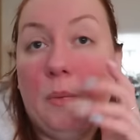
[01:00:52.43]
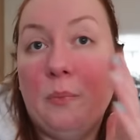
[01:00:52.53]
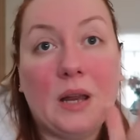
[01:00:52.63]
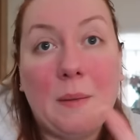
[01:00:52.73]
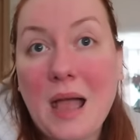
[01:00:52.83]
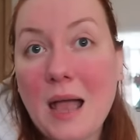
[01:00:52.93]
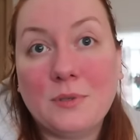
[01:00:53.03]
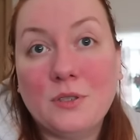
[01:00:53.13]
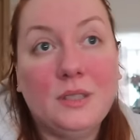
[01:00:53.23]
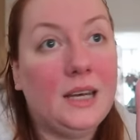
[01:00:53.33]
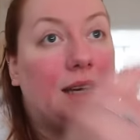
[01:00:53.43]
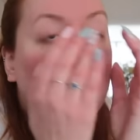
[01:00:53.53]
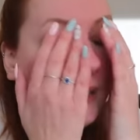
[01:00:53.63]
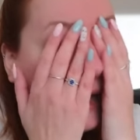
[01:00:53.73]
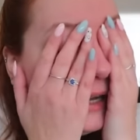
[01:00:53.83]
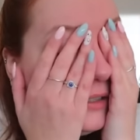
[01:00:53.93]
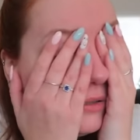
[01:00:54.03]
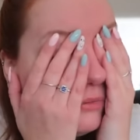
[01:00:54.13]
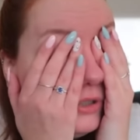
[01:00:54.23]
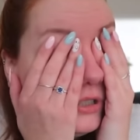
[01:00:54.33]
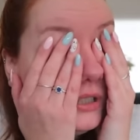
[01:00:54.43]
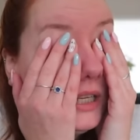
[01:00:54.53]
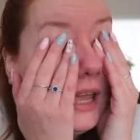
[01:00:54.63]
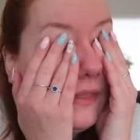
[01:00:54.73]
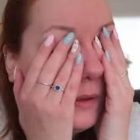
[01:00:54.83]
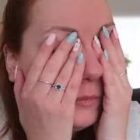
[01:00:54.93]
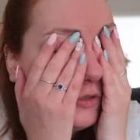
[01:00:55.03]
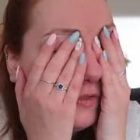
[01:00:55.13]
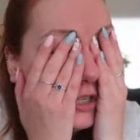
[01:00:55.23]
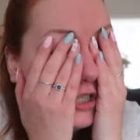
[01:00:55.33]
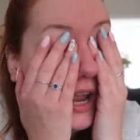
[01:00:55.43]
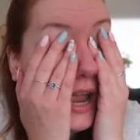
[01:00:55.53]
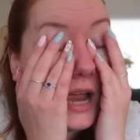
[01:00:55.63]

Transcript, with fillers: but I'm absolutely knackered. I don't usually get that much fresh air.